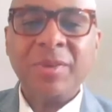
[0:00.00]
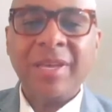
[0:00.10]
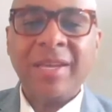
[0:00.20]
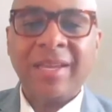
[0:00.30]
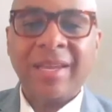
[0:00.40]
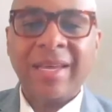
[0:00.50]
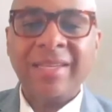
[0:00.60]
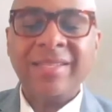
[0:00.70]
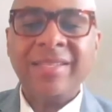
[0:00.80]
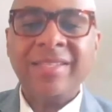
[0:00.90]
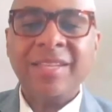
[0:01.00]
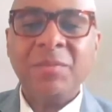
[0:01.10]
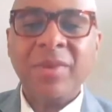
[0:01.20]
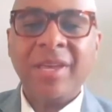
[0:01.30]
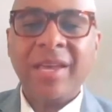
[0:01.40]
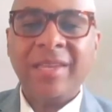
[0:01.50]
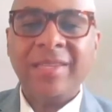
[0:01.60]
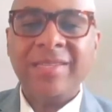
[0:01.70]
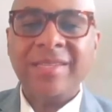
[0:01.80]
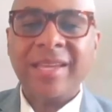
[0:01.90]
being a licensed CPA
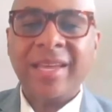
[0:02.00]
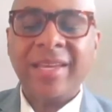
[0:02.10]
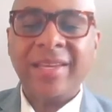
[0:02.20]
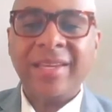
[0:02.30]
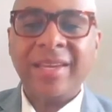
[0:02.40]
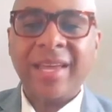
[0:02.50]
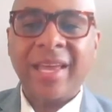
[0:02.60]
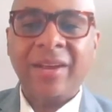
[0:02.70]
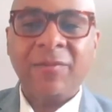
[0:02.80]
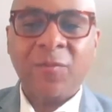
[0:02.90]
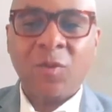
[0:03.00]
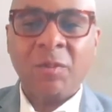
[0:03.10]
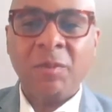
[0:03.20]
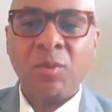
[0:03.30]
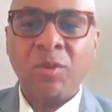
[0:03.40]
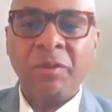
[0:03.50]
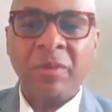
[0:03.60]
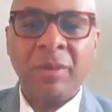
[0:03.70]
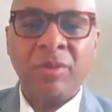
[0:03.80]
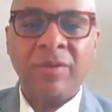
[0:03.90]
in this state and a former
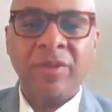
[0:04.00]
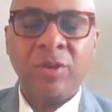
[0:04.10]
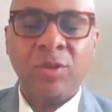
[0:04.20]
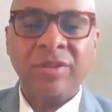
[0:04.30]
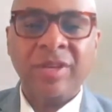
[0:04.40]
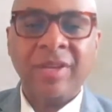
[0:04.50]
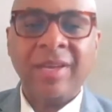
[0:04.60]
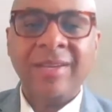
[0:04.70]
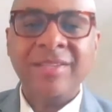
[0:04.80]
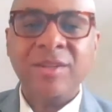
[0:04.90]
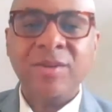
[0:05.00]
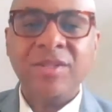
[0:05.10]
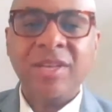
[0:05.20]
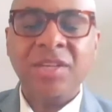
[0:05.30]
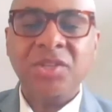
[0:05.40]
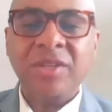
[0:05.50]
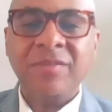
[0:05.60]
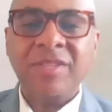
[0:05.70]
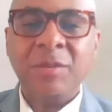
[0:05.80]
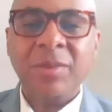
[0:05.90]
board member of the North Carolina Association
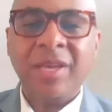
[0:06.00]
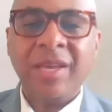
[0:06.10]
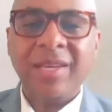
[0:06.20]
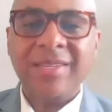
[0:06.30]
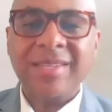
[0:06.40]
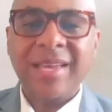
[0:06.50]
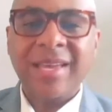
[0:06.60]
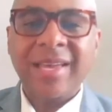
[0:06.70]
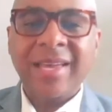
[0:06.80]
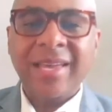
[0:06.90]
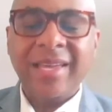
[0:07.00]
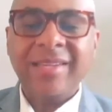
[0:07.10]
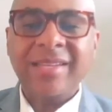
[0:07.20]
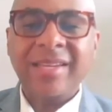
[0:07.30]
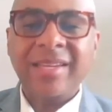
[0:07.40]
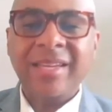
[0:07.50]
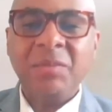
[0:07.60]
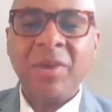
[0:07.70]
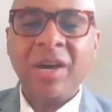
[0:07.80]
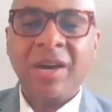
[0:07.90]
of CPAs, it is
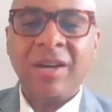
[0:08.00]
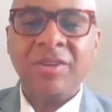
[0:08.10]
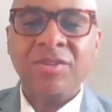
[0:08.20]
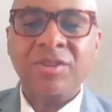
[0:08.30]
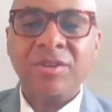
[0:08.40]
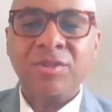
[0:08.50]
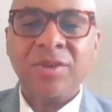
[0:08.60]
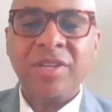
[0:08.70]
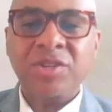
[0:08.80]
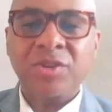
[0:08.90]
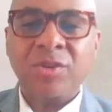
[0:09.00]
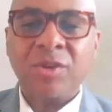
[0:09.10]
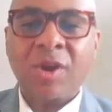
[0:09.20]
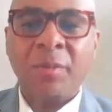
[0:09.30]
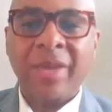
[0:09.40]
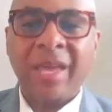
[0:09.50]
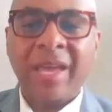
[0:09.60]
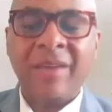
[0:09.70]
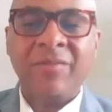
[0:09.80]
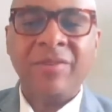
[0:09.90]
indeed my honor to address you on
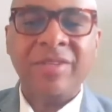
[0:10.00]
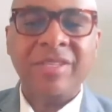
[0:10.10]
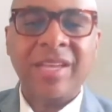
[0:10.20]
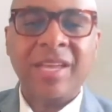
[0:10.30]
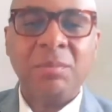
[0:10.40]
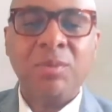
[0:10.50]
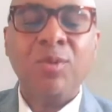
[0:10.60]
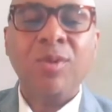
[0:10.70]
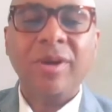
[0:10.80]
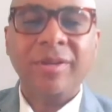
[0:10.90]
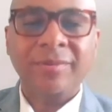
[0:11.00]
behalf of the State Board.